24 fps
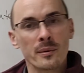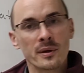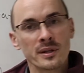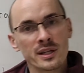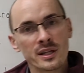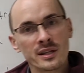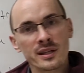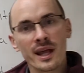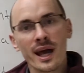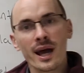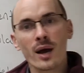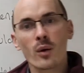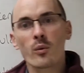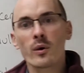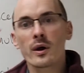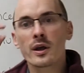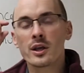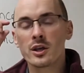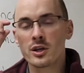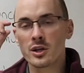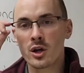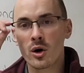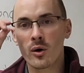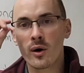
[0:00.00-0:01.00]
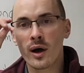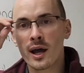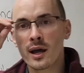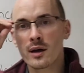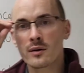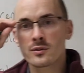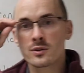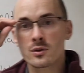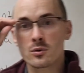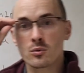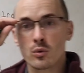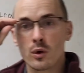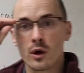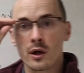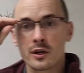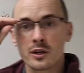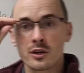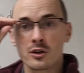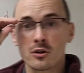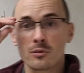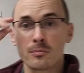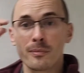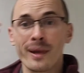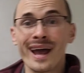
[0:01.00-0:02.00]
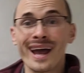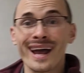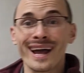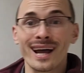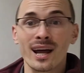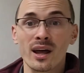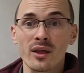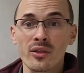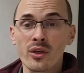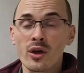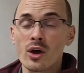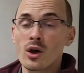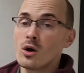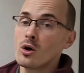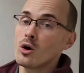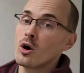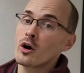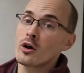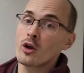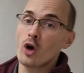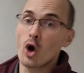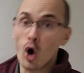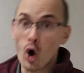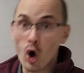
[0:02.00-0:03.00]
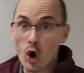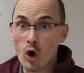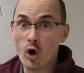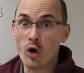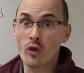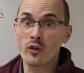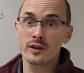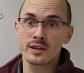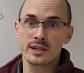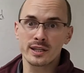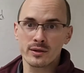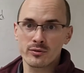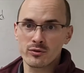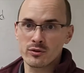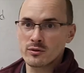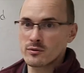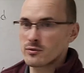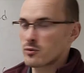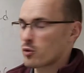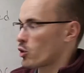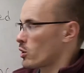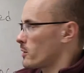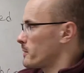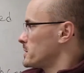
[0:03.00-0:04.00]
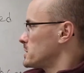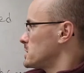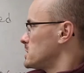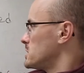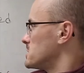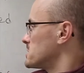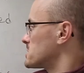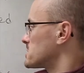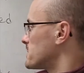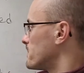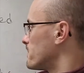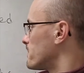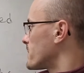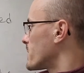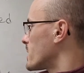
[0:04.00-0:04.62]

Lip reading: And then that way you don't have to run your math on all the different formulas.